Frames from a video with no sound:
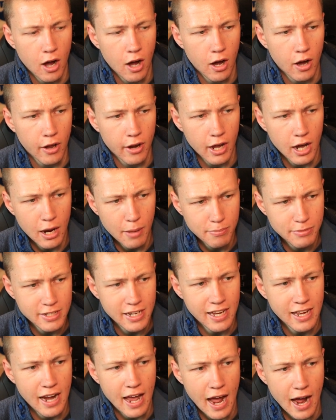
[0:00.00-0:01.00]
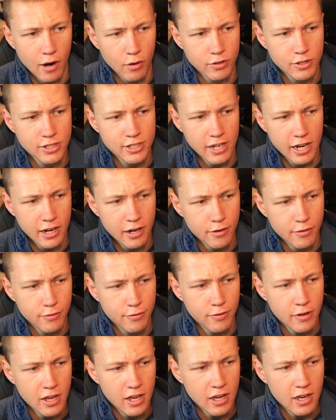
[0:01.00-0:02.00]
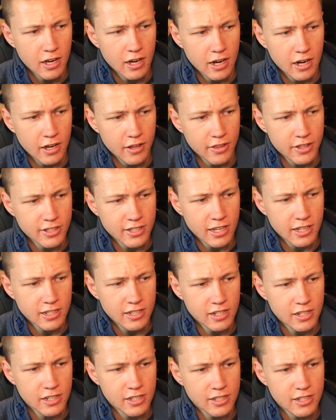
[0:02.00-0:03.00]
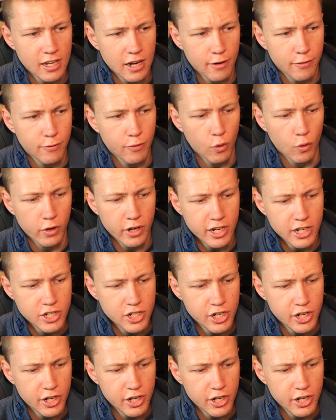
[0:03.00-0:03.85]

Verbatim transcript: onUpdate outside of uh, this entities.forEach